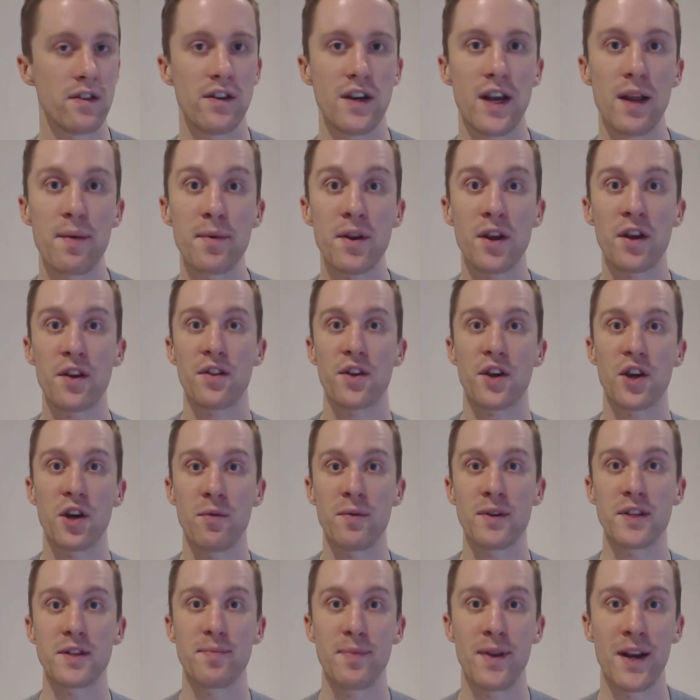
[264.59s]
Let me know in the
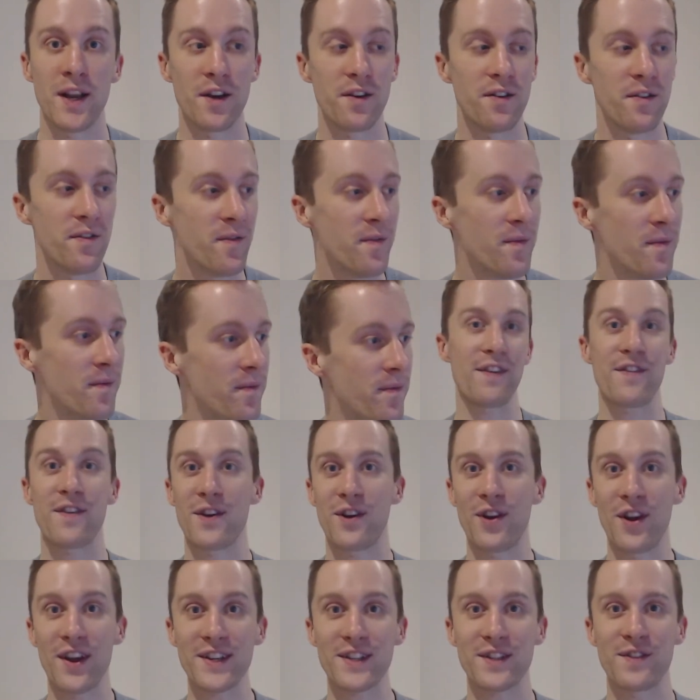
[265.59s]
comments below. If
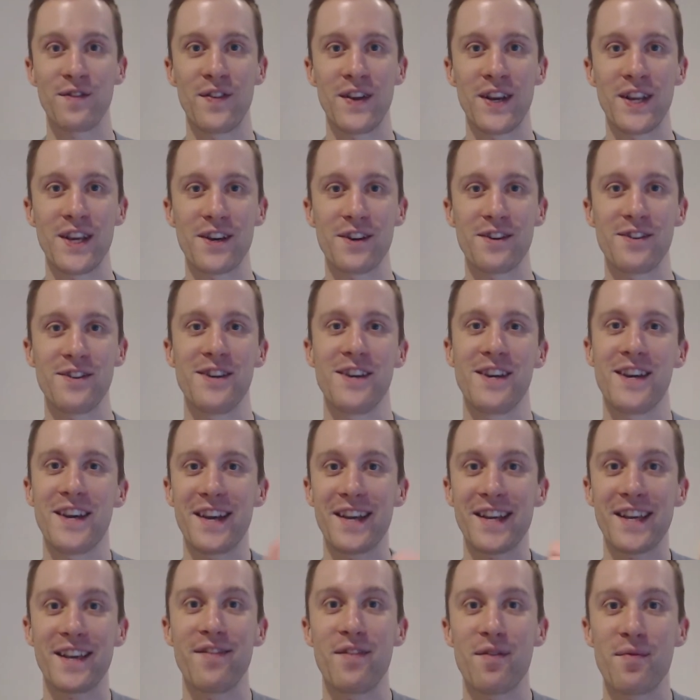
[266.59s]
you liked the video,
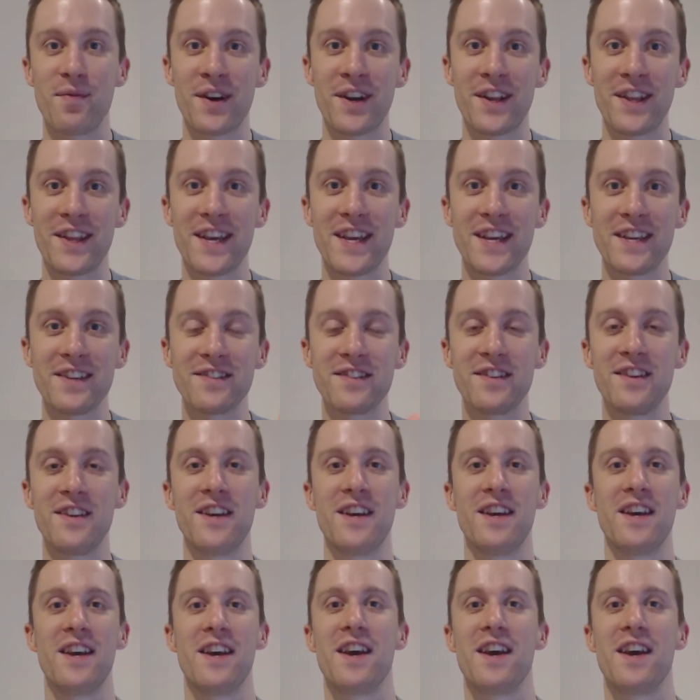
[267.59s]
give it one of these.